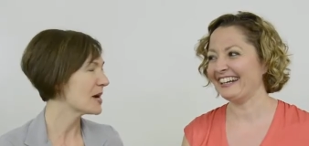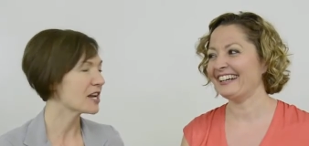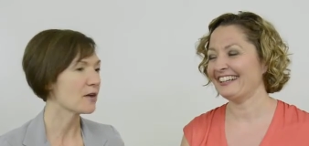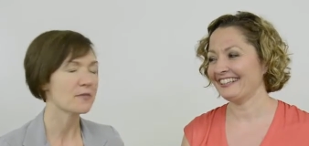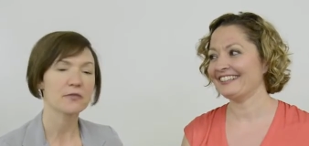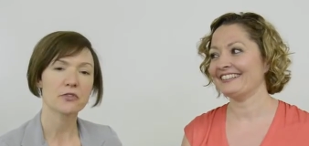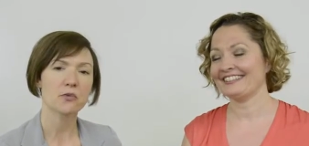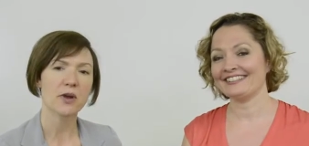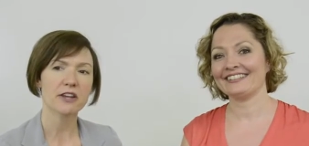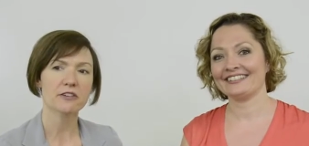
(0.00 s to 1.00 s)
Speaker 1: but um,
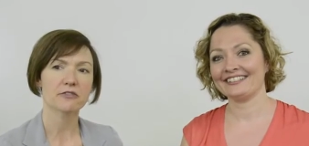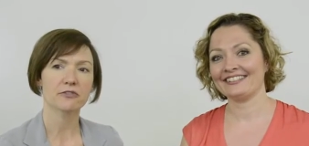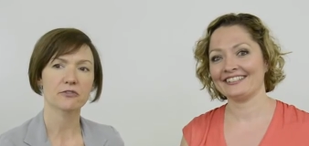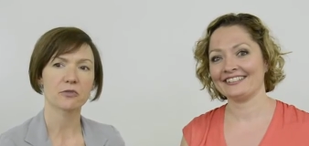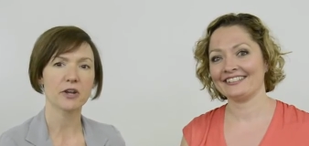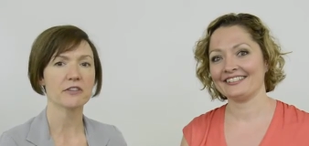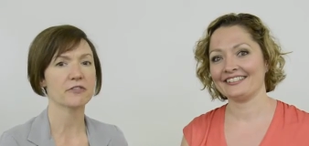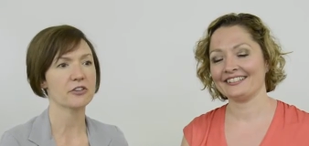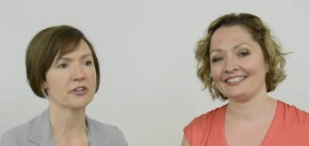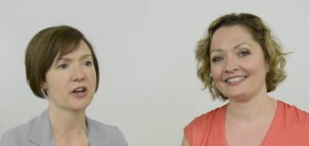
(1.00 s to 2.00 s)
the way to the way to
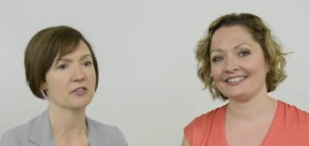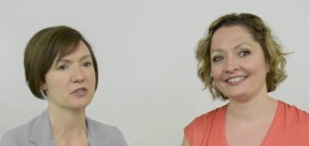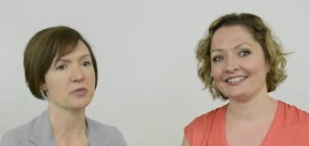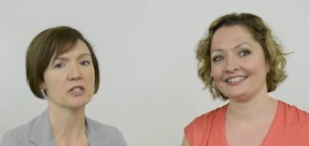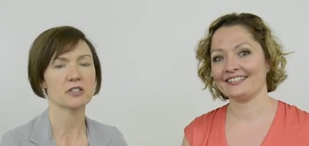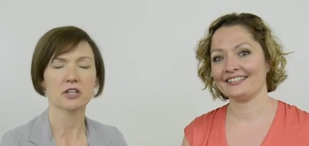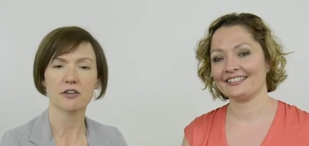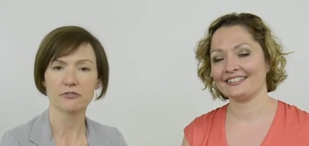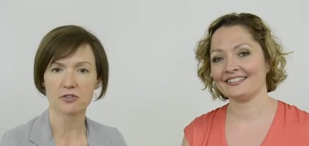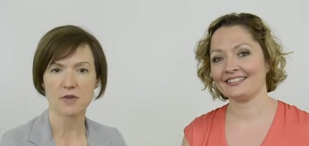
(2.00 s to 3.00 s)
figure it out is a bit
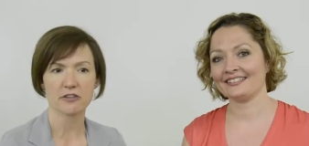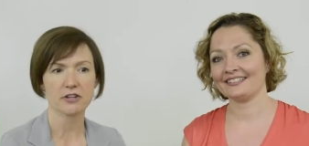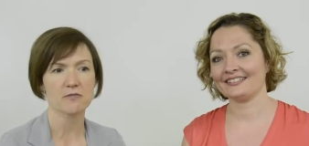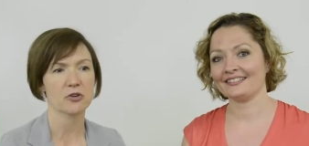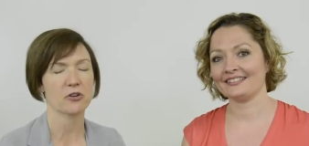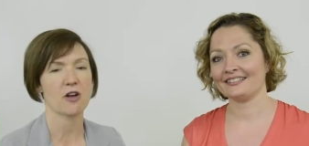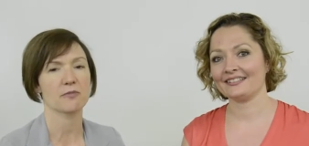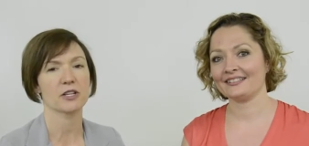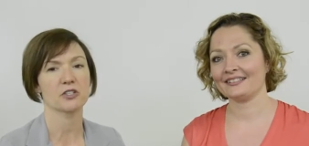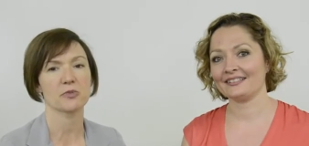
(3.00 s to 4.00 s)
tough for the migrating motor complex